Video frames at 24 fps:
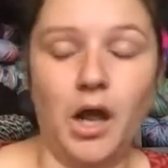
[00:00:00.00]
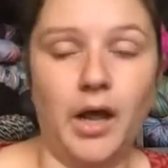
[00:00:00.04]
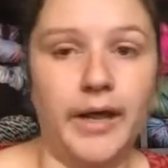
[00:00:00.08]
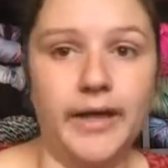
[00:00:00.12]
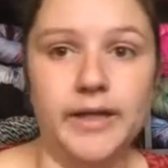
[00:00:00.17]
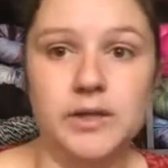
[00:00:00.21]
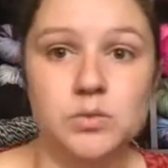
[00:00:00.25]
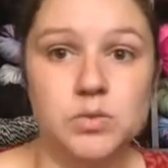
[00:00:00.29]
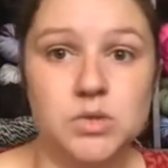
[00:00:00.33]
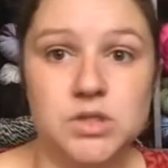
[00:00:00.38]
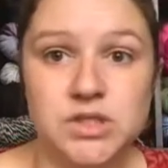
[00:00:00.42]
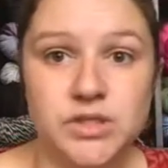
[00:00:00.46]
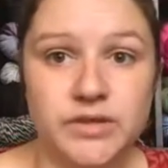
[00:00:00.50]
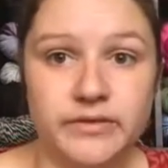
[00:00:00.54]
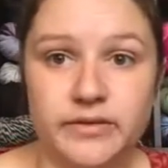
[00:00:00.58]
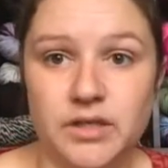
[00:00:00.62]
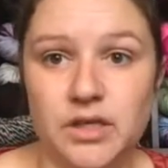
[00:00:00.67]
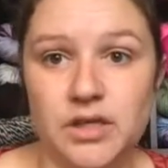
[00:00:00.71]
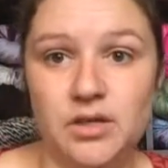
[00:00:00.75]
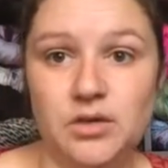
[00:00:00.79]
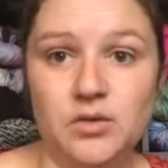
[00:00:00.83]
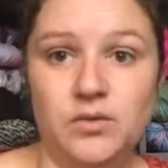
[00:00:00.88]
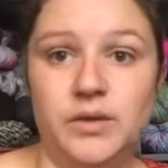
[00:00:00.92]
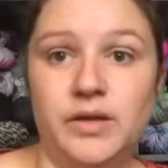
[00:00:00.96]
It's what you have
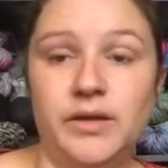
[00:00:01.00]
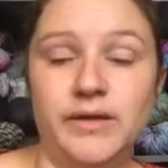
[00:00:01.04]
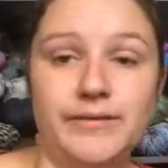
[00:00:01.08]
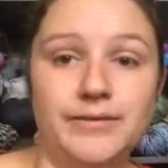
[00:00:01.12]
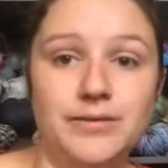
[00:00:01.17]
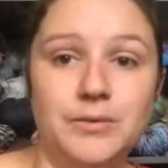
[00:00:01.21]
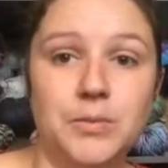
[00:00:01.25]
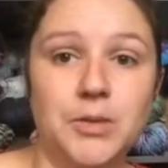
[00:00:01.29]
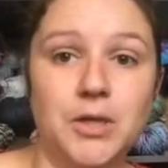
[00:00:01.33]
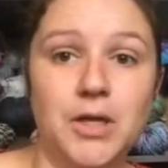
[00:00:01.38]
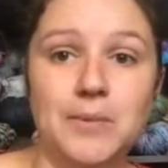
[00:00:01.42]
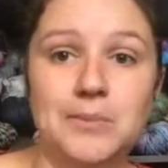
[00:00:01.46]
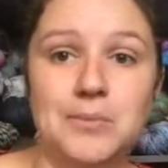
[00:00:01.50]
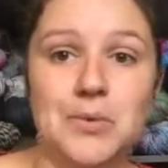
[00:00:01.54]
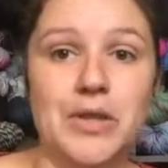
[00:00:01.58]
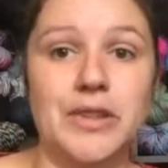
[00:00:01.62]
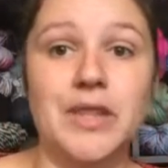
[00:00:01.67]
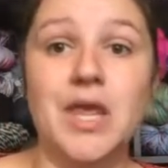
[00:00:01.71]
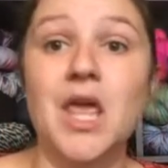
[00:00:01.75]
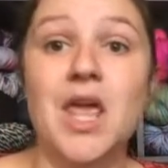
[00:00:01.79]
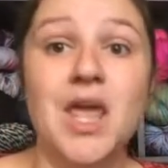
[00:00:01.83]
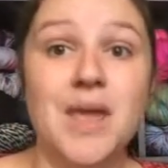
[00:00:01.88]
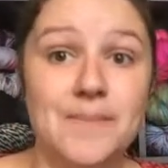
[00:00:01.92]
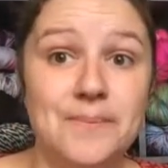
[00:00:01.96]
to do and you have to put up with.
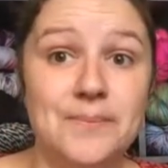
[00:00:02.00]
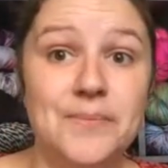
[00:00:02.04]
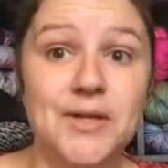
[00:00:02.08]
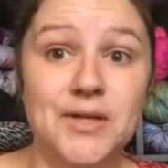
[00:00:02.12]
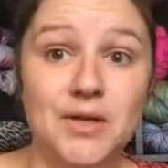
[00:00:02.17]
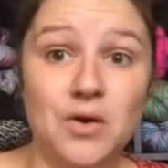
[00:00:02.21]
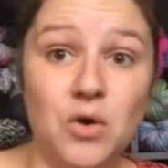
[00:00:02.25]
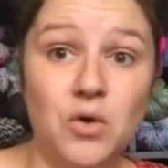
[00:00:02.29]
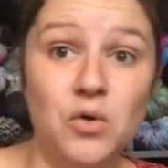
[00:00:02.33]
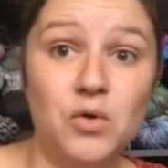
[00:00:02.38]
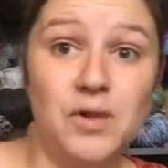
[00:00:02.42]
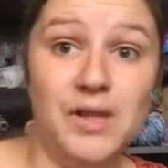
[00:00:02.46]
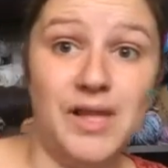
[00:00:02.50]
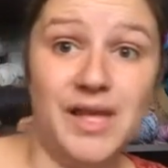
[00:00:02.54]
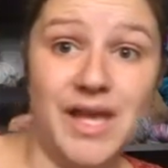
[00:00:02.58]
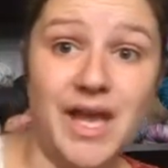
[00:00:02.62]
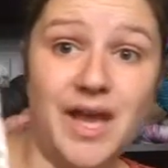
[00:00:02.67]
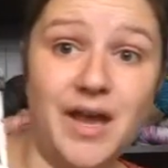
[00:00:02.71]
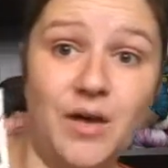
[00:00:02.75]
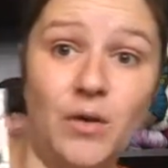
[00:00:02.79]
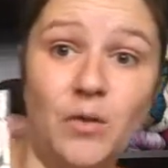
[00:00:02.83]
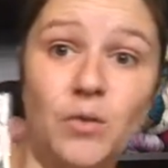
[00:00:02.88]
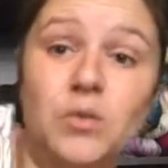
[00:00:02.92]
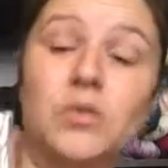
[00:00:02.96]
But holy
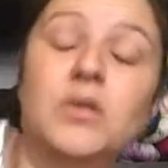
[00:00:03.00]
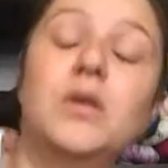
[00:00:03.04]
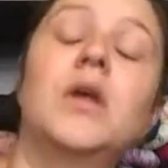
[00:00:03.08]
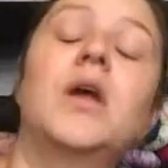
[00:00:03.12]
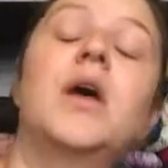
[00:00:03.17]
cow.